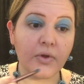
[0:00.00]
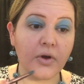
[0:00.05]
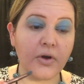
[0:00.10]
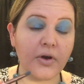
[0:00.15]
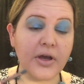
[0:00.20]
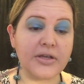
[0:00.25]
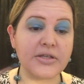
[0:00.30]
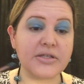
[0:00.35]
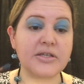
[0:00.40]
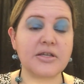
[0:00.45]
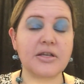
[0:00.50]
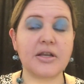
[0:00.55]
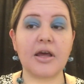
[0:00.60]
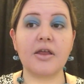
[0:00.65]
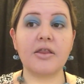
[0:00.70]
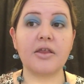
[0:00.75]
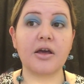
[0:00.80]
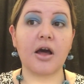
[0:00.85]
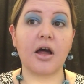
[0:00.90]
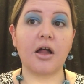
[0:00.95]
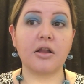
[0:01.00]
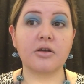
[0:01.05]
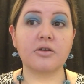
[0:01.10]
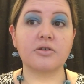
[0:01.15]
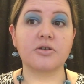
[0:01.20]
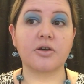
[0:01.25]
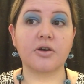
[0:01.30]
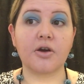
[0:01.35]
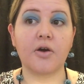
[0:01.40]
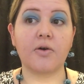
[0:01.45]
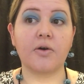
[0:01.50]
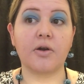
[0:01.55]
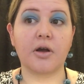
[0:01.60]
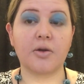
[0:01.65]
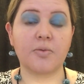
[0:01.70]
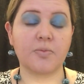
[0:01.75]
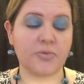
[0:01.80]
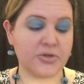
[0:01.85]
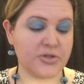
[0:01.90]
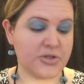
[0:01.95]
Okay, see, now the colors are going
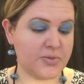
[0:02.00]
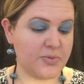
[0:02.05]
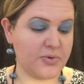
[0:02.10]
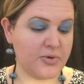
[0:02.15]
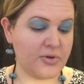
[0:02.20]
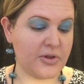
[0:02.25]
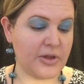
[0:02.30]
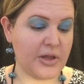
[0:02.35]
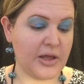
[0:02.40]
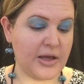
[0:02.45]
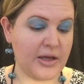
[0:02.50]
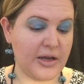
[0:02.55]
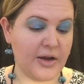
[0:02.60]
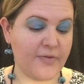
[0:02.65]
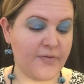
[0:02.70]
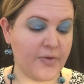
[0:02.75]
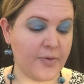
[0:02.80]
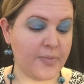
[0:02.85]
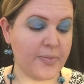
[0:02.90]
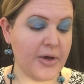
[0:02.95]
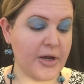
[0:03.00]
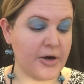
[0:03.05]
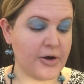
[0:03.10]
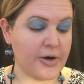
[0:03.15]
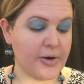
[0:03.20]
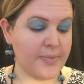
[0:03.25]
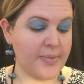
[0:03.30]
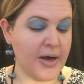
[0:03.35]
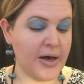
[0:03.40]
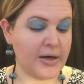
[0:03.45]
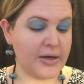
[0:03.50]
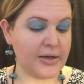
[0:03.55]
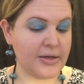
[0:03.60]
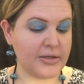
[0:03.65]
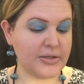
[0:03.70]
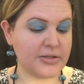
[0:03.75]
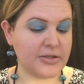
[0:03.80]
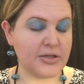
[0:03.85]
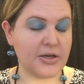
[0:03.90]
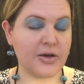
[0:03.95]
on more smoothly and I feel better about
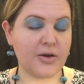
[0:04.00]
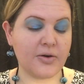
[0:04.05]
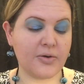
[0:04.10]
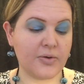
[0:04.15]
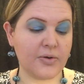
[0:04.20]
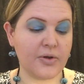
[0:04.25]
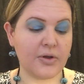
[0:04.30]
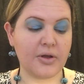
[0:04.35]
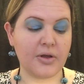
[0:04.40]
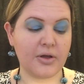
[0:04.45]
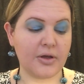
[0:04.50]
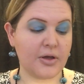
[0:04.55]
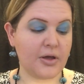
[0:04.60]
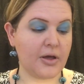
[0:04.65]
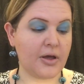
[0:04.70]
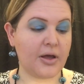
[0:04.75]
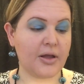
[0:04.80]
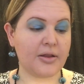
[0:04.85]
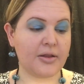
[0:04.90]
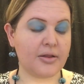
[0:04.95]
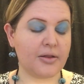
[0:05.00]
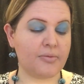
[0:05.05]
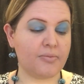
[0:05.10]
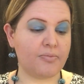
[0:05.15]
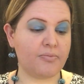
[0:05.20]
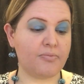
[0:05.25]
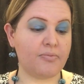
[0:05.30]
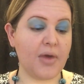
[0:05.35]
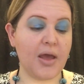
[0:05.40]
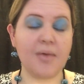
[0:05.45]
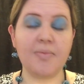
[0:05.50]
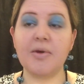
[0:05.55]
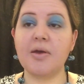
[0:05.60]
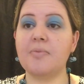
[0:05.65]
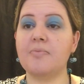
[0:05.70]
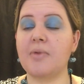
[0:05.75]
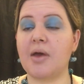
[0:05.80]
it. So maybe